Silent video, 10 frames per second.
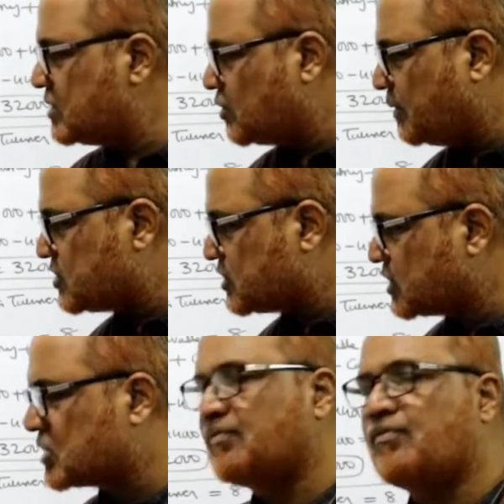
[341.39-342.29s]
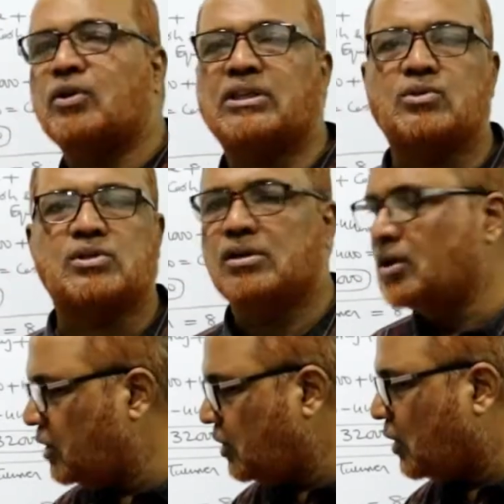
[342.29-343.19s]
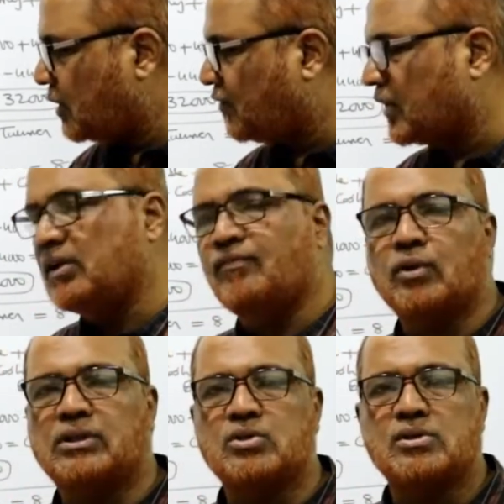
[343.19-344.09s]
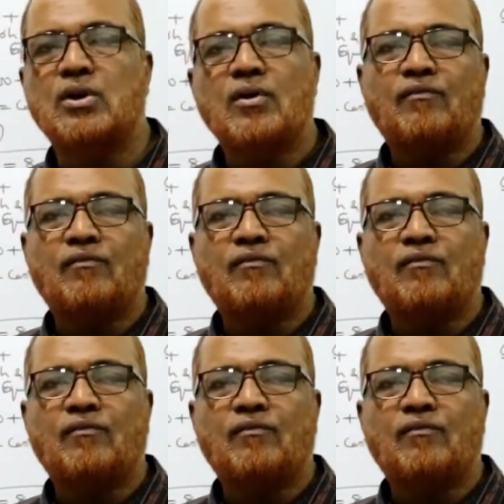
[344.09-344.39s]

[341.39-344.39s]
receivable 64,000, not 44,000.